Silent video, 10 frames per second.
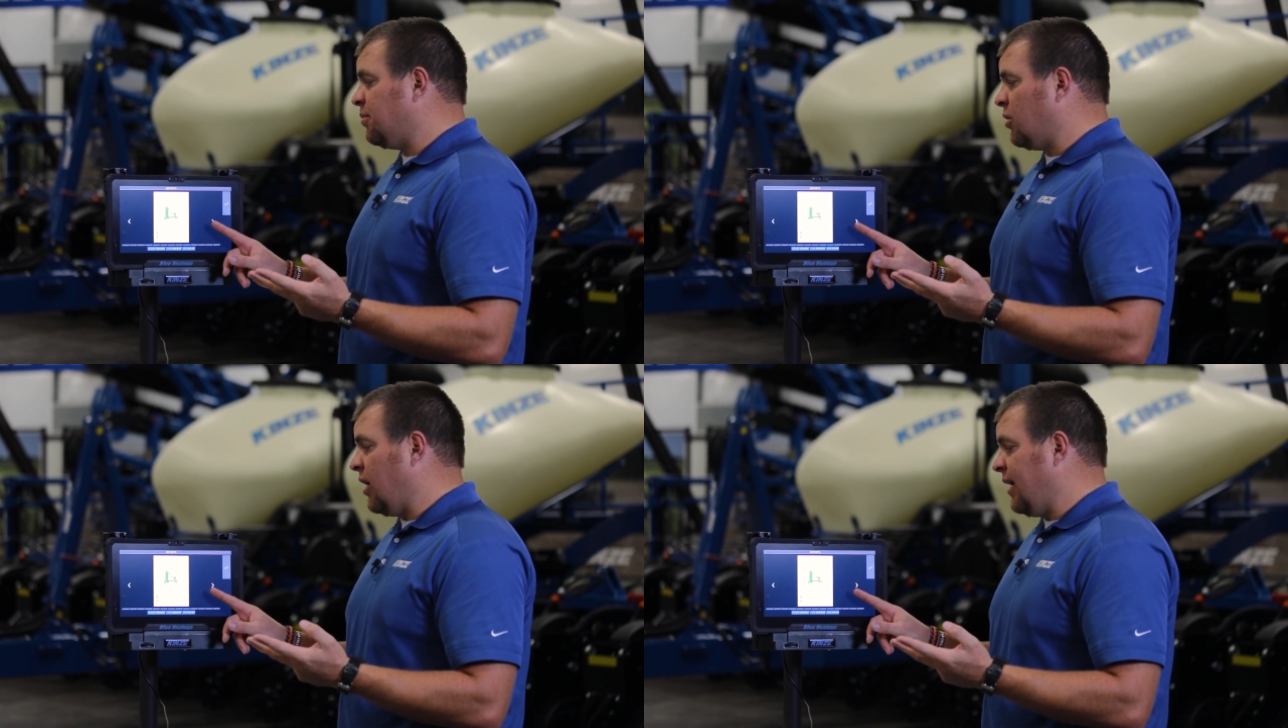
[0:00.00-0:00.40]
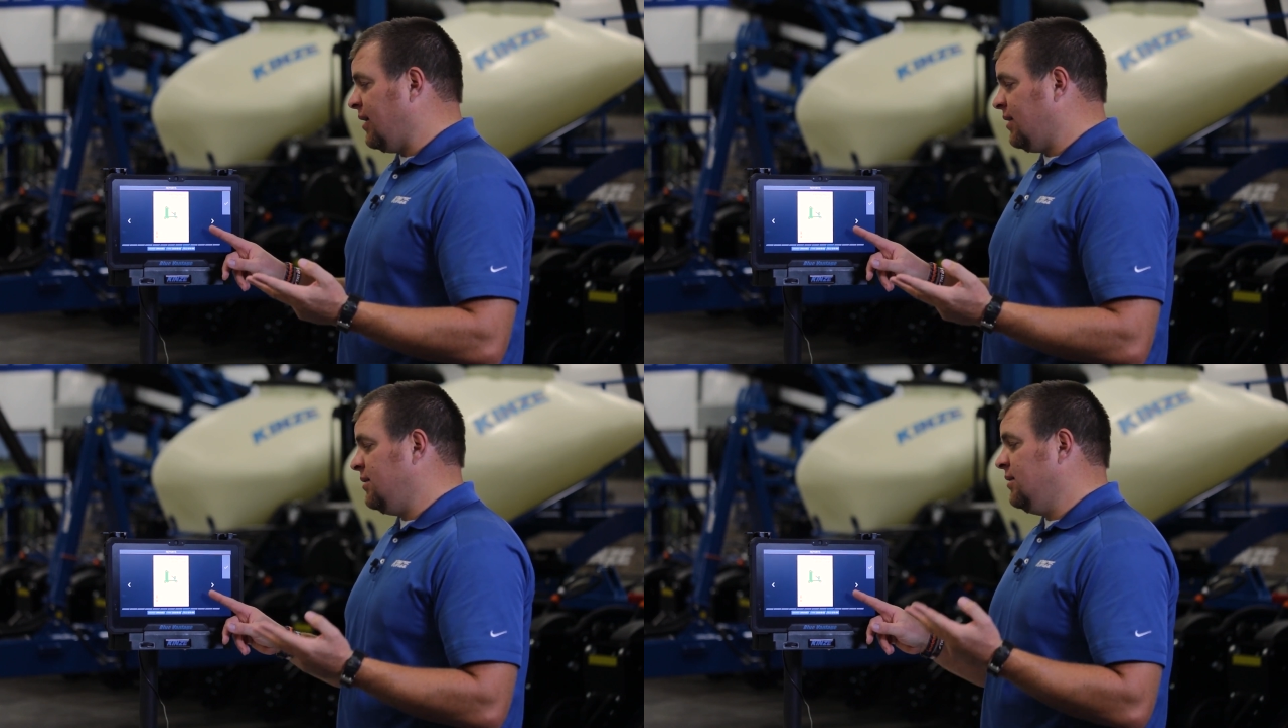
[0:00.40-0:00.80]

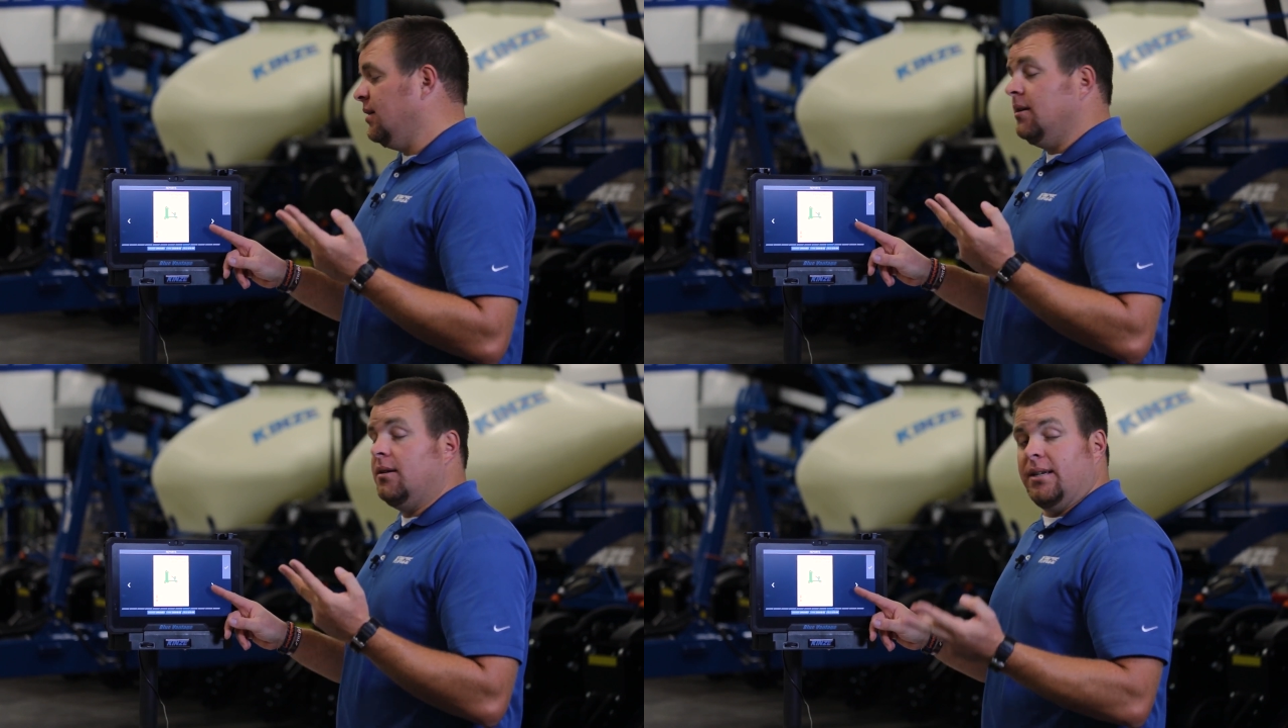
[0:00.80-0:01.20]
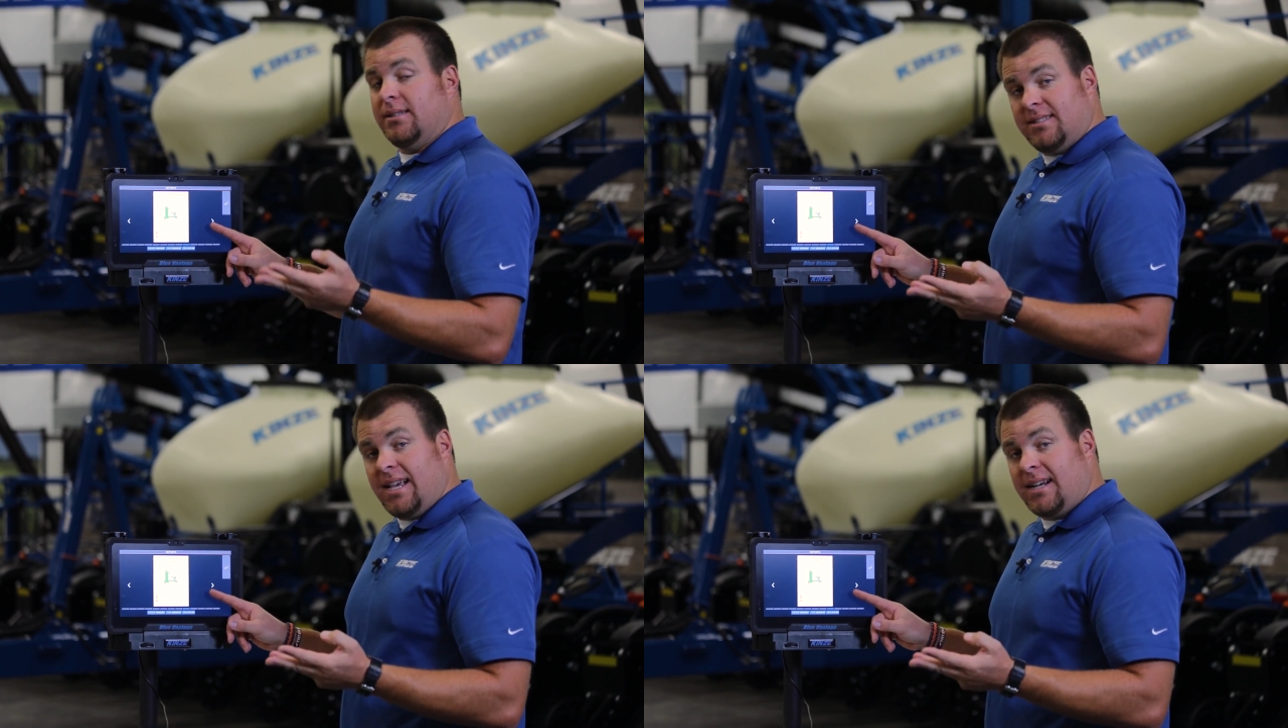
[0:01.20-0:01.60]
product,
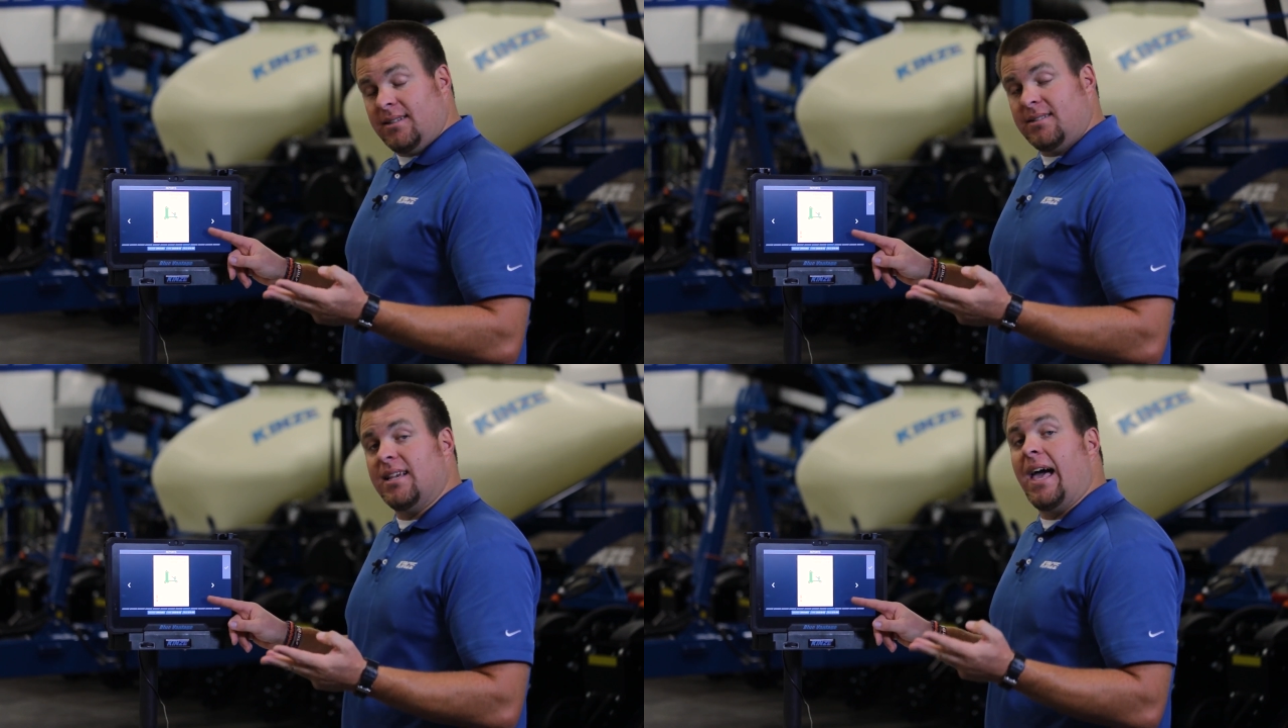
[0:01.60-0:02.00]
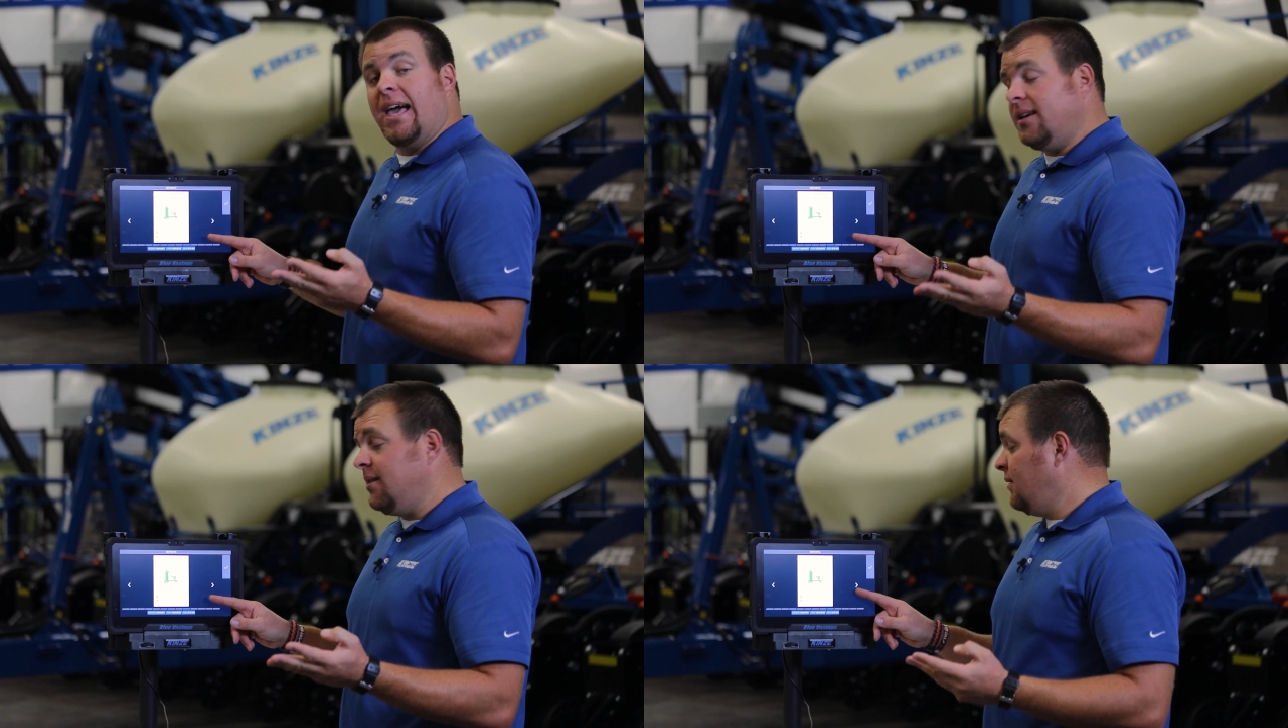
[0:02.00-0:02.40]

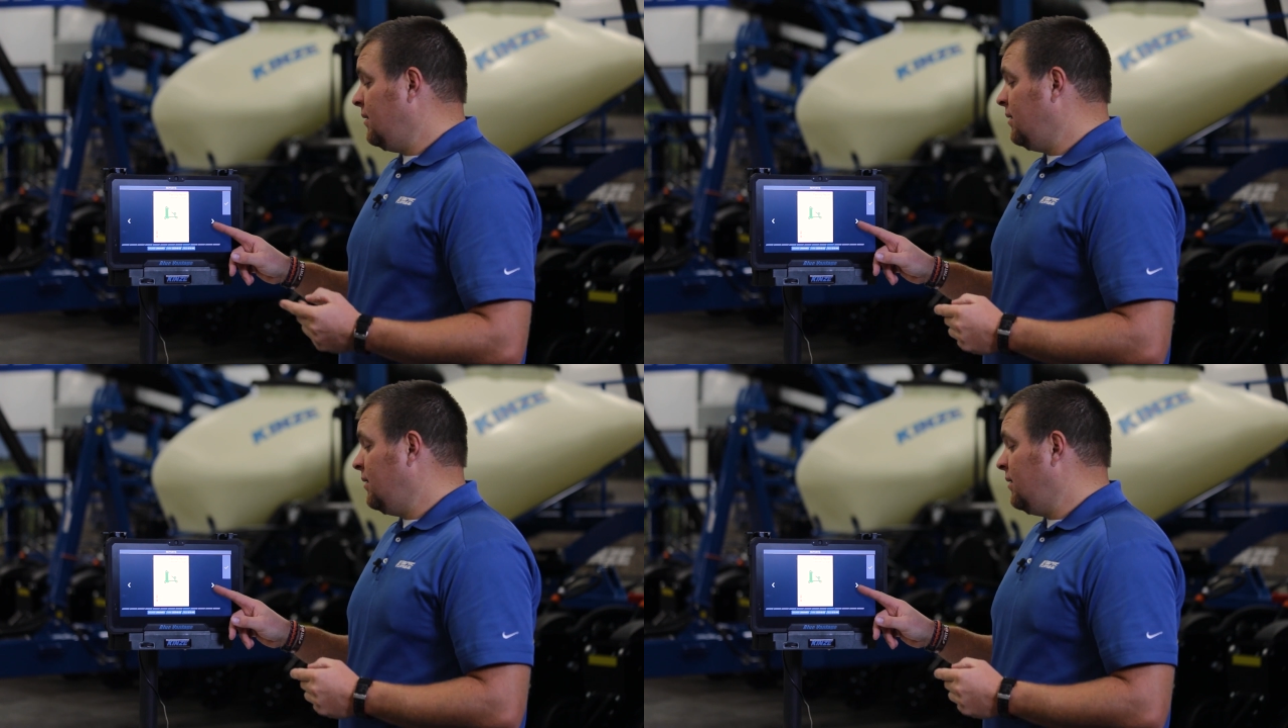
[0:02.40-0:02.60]
insecticide